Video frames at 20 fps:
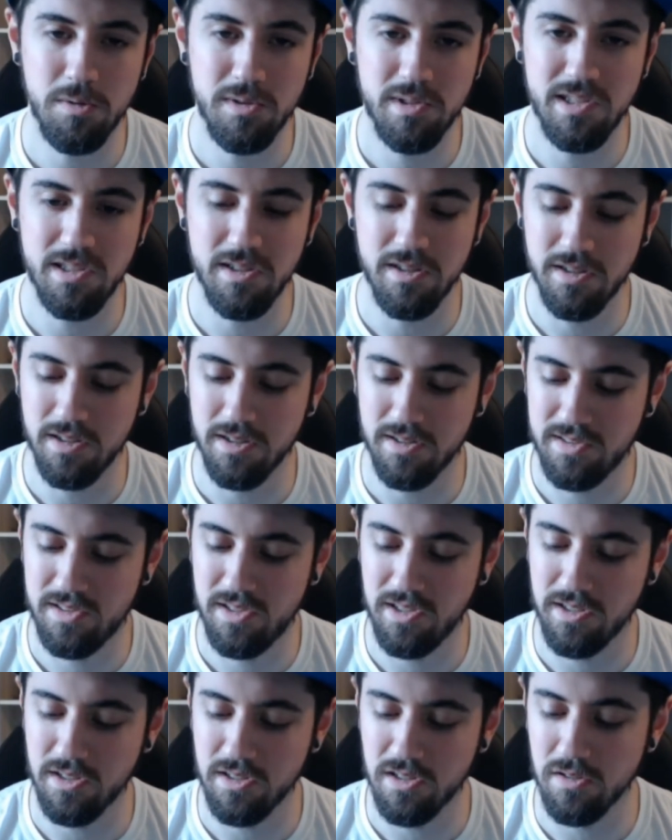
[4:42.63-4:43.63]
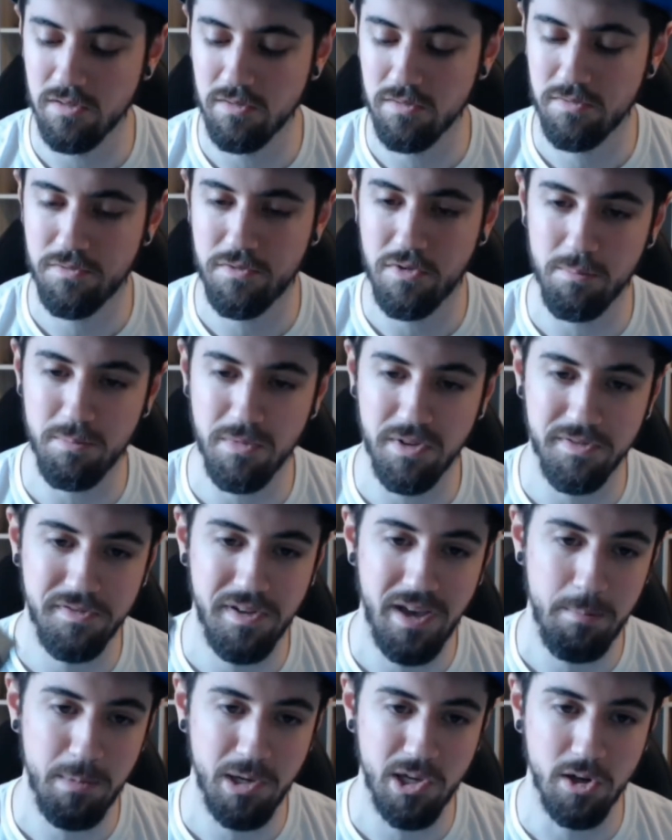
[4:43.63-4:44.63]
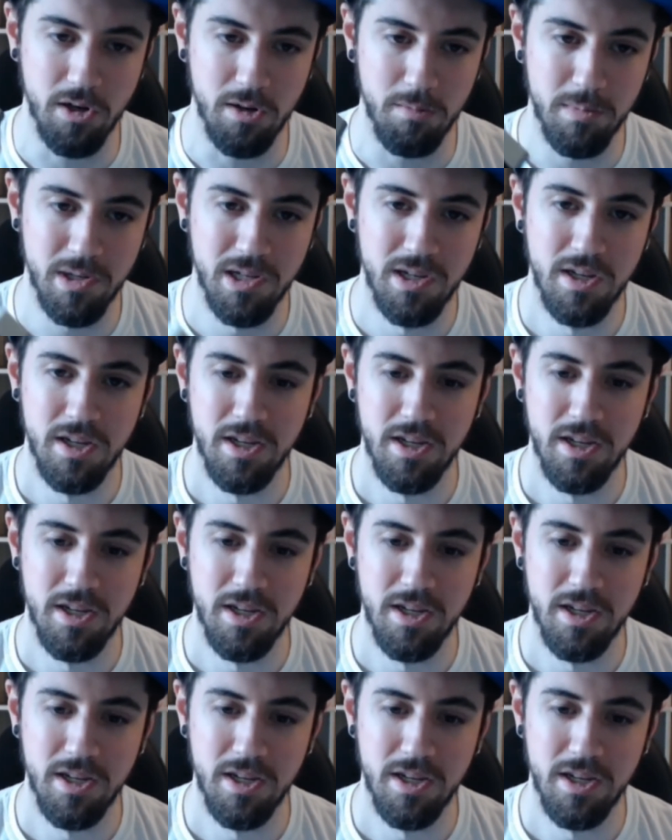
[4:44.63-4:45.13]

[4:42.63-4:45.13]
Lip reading: signal from the famicom